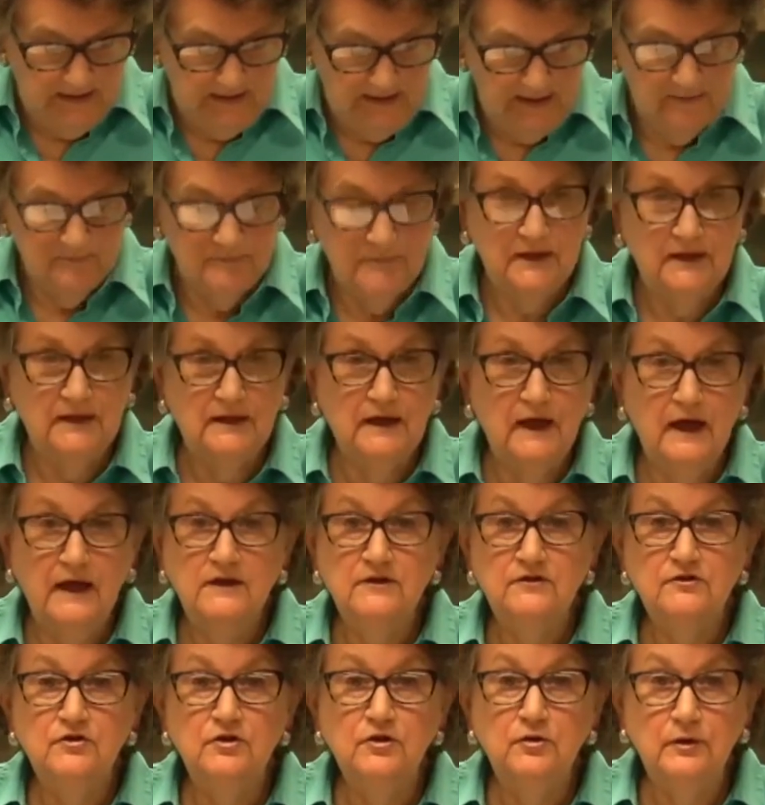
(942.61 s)
and
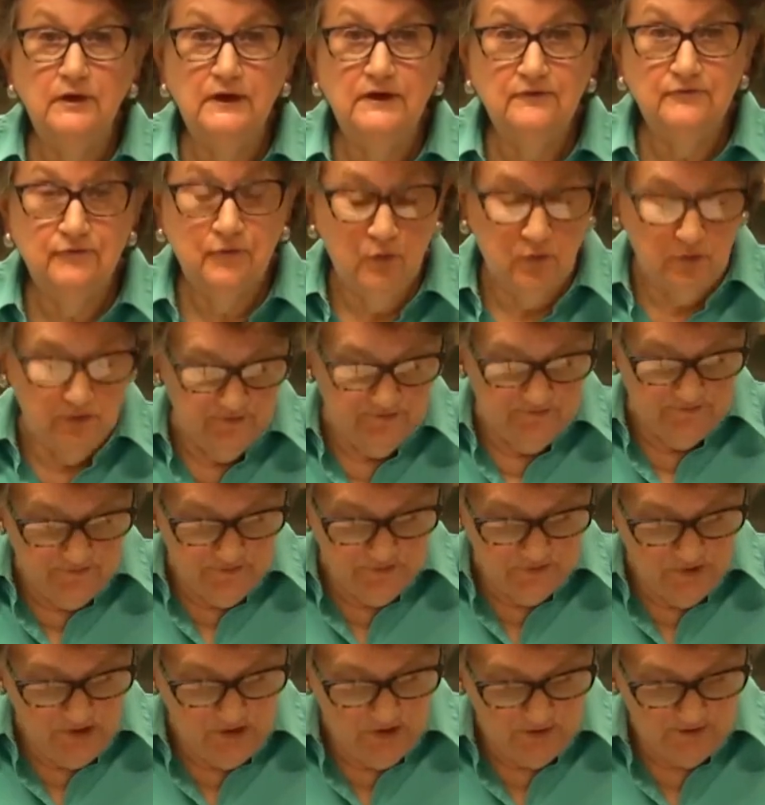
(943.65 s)
begun to enforce the
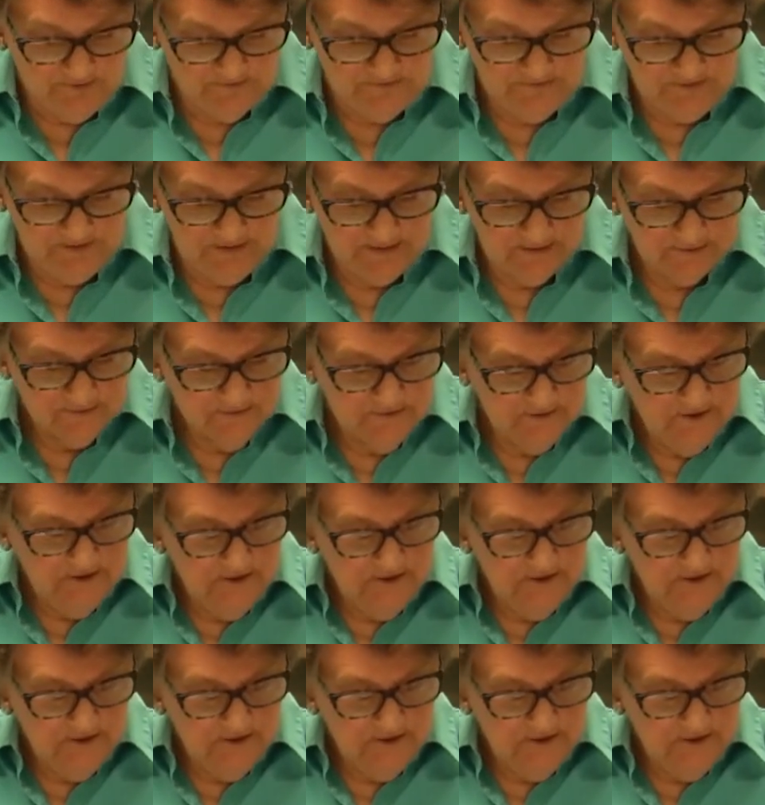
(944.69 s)
Dawes Act,